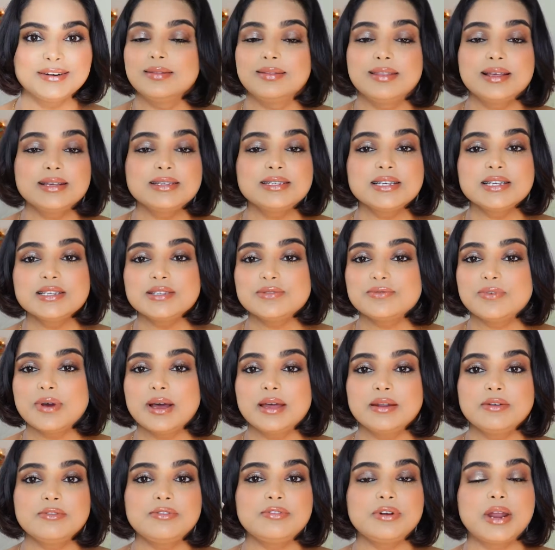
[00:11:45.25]
This is
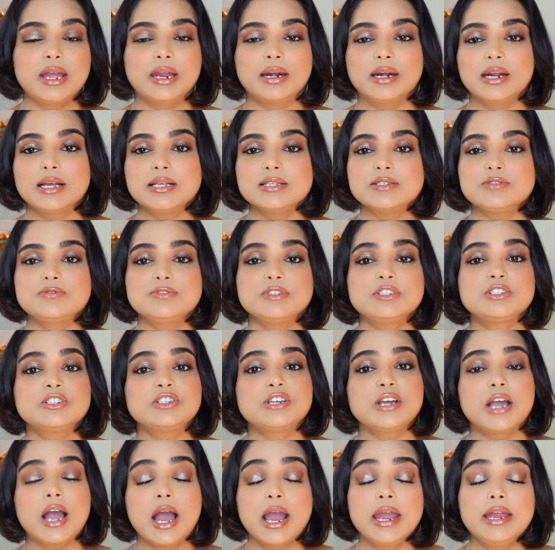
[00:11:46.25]
one fragrance which
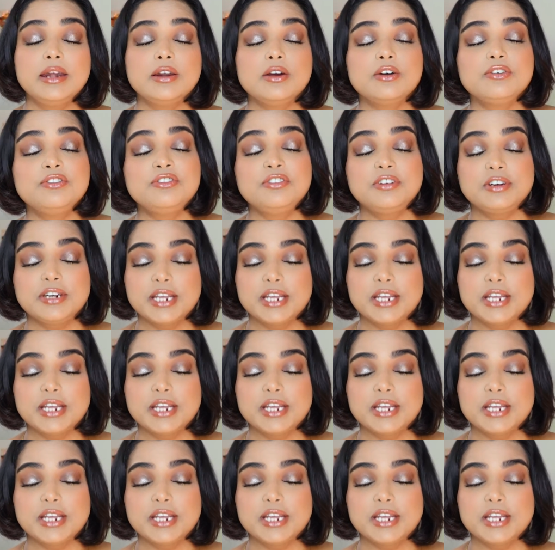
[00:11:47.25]
kind of